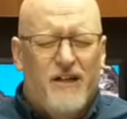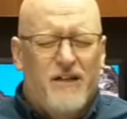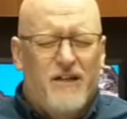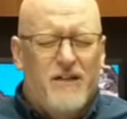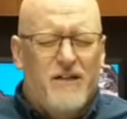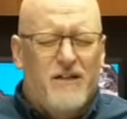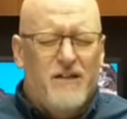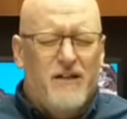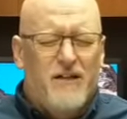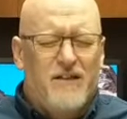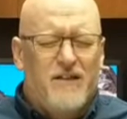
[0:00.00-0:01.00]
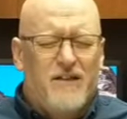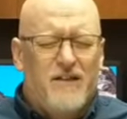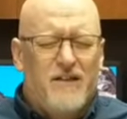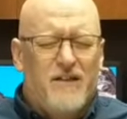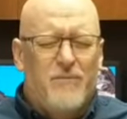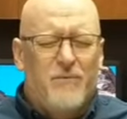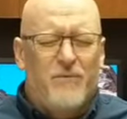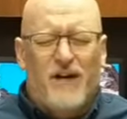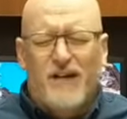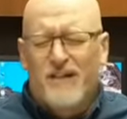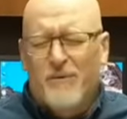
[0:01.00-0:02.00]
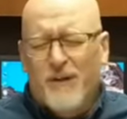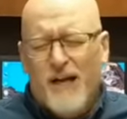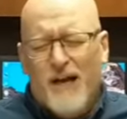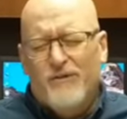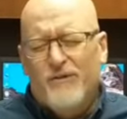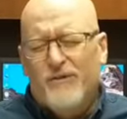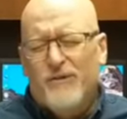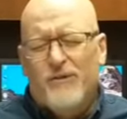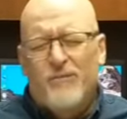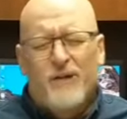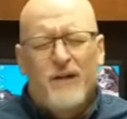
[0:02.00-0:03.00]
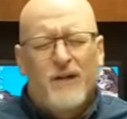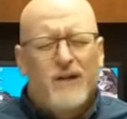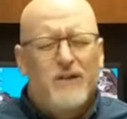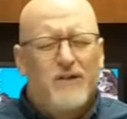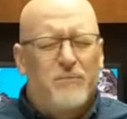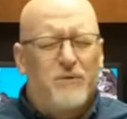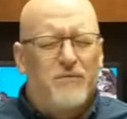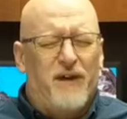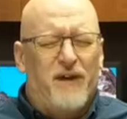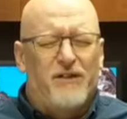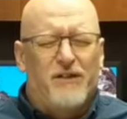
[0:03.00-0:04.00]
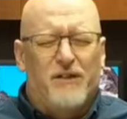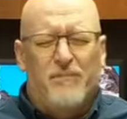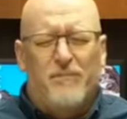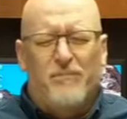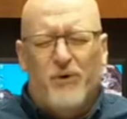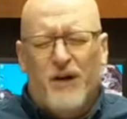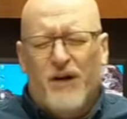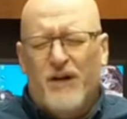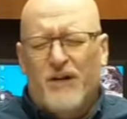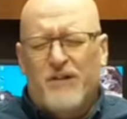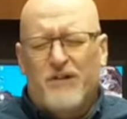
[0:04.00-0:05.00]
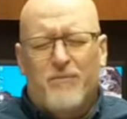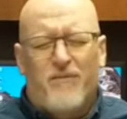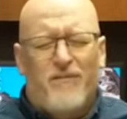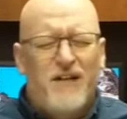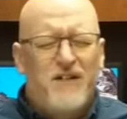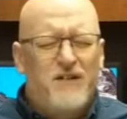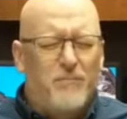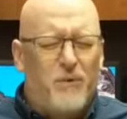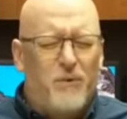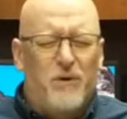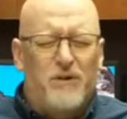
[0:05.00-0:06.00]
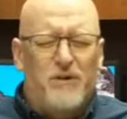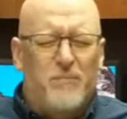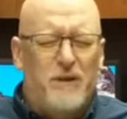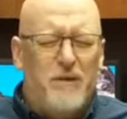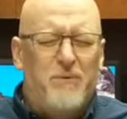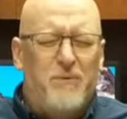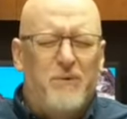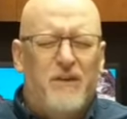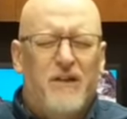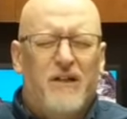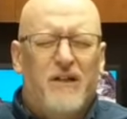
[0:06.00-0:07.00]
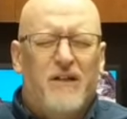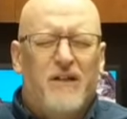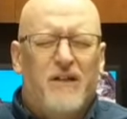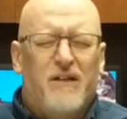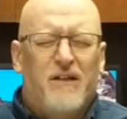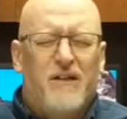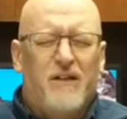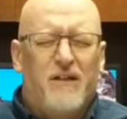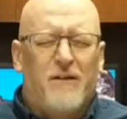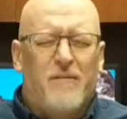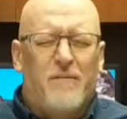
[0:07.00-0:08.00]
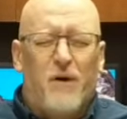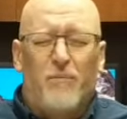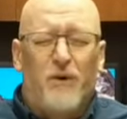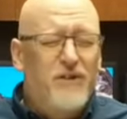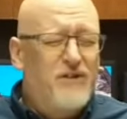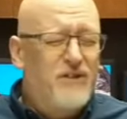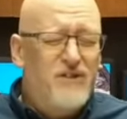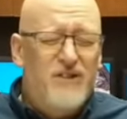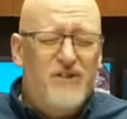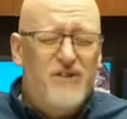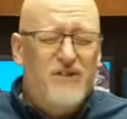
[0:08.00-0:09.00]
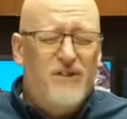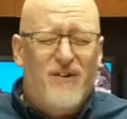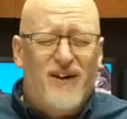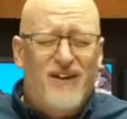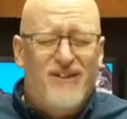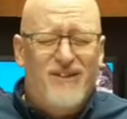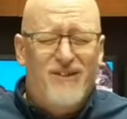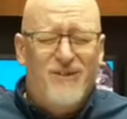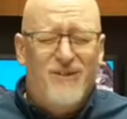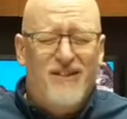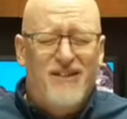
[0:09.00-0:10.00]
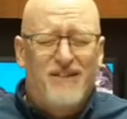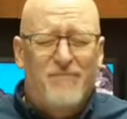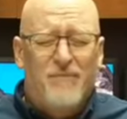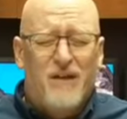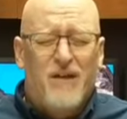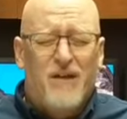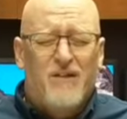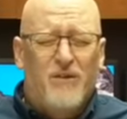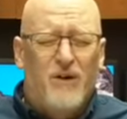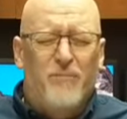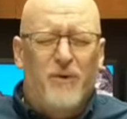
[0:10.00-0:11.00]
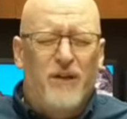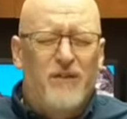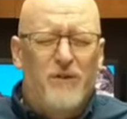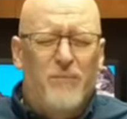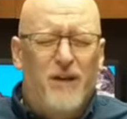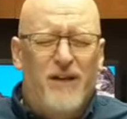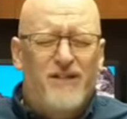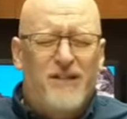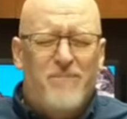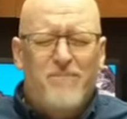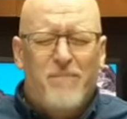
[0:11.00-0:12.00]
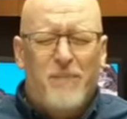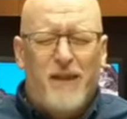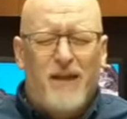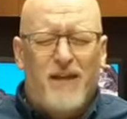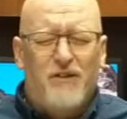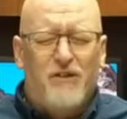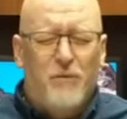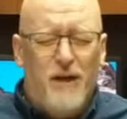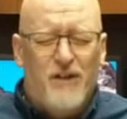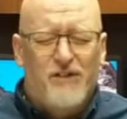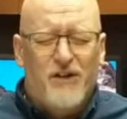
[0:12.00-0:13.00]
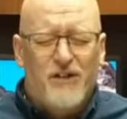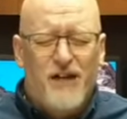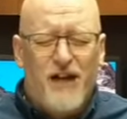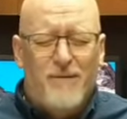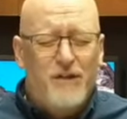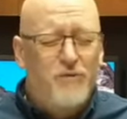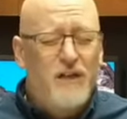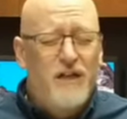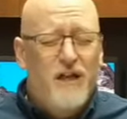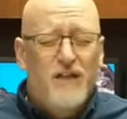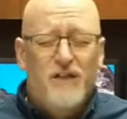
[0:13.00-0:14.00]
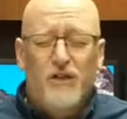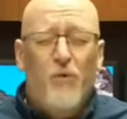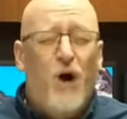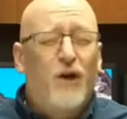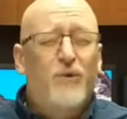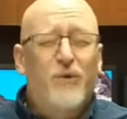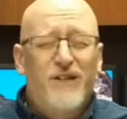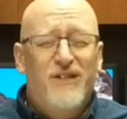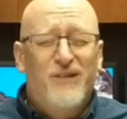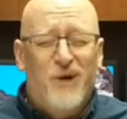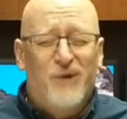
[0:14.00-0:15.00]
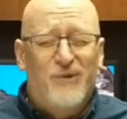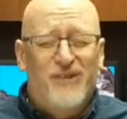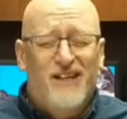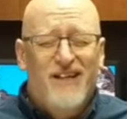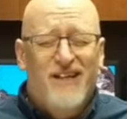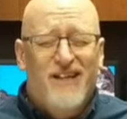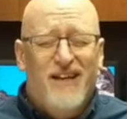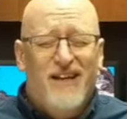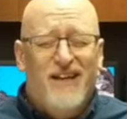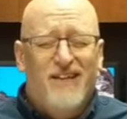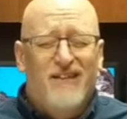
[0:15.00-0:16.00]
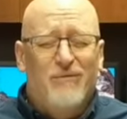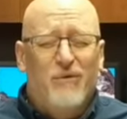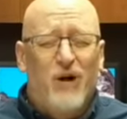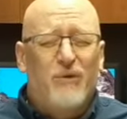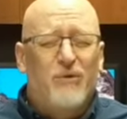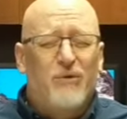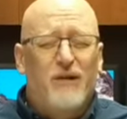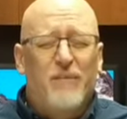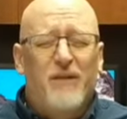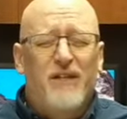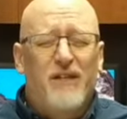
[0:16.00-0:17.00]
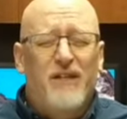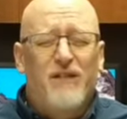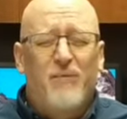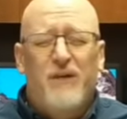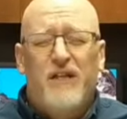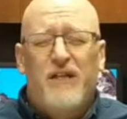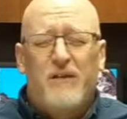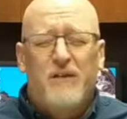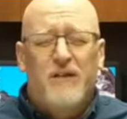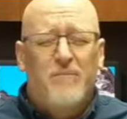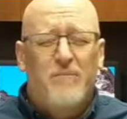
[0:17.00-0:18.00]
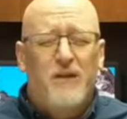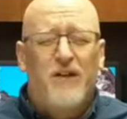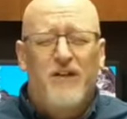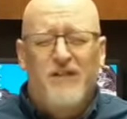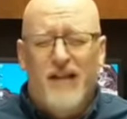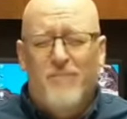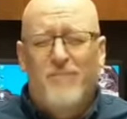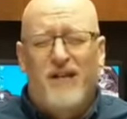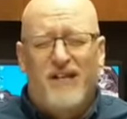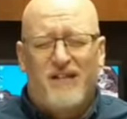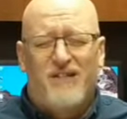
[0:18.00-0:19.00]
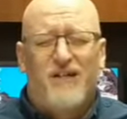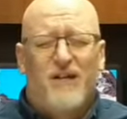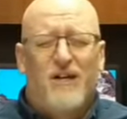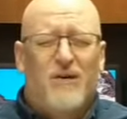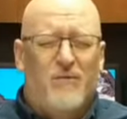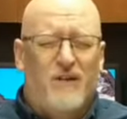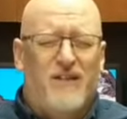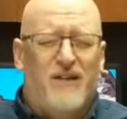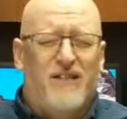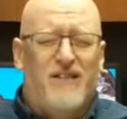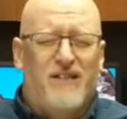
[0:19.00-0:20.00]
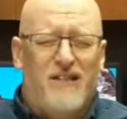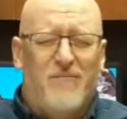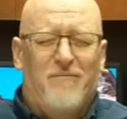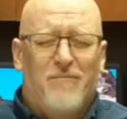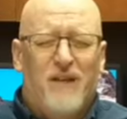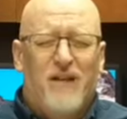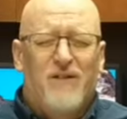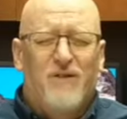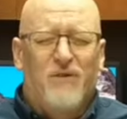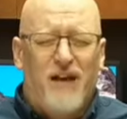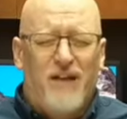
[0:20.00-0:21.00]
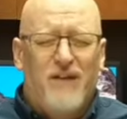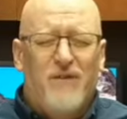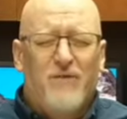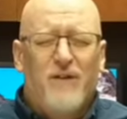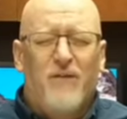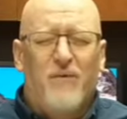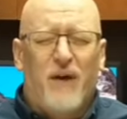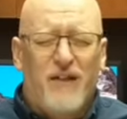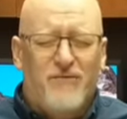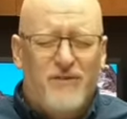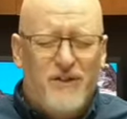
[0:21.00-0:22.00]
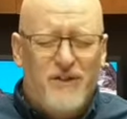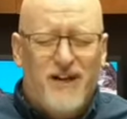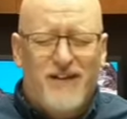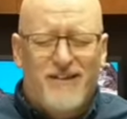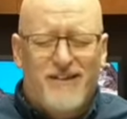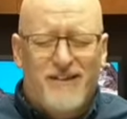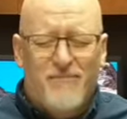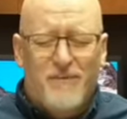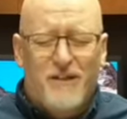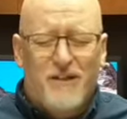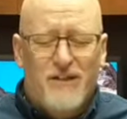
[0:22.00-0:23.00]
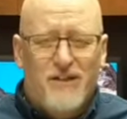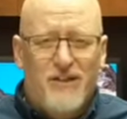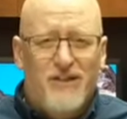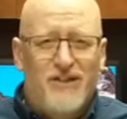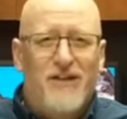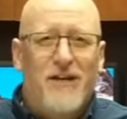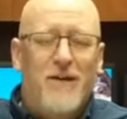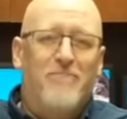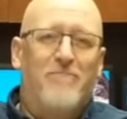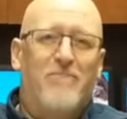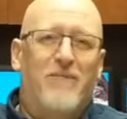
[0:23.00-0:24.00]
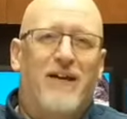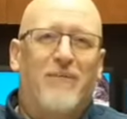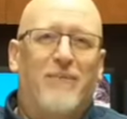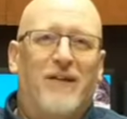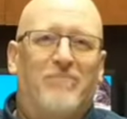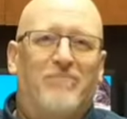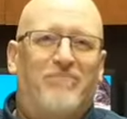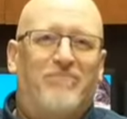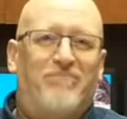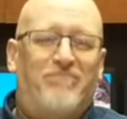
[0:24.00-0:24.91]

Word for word: uh, and to, to provide some counsel, to provide some prayer, to provide support to people, uh, our brothers and sisters in Christ who need it. So, Lord, I pray that you'll bless them and that you'll bless our time as we just walk through these notes and uh, walk through some of the things that we need to be on the same page with as a team. So thank you, and we ask for your guidance. In Jesus' name, amen.